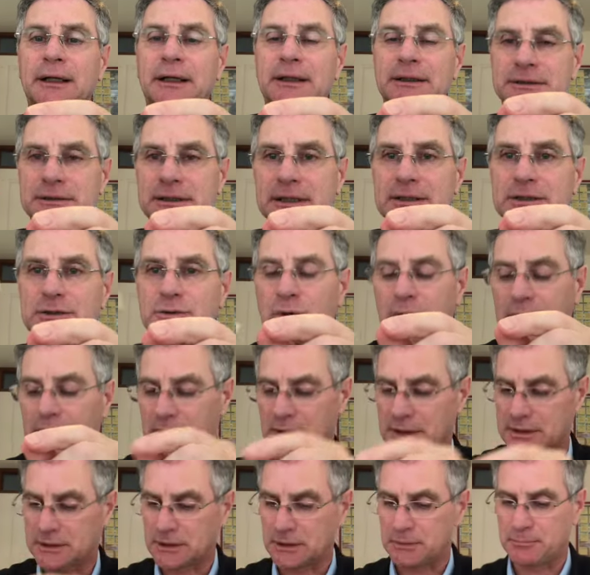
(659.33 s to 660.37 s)
So that's quite a
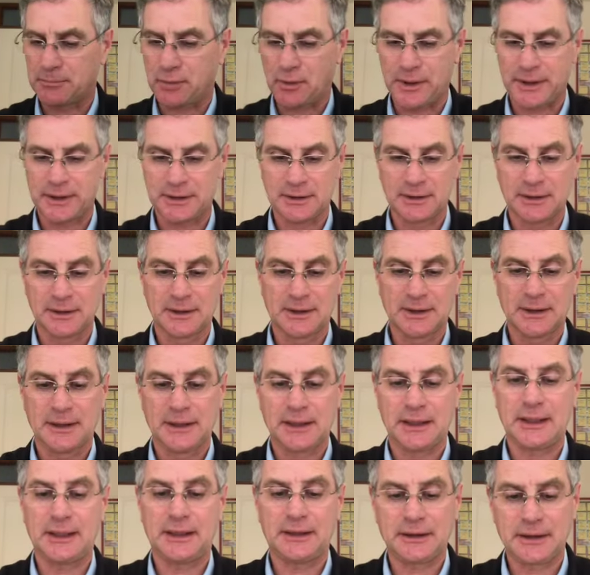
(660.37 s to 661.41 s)
nice little point.
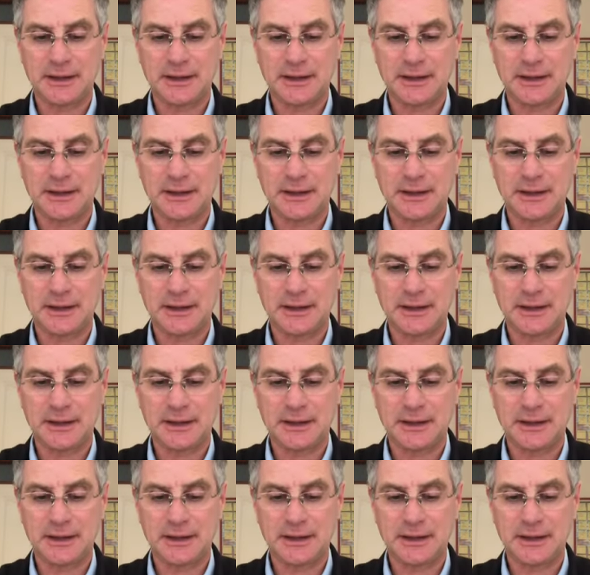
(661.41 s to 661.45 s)
On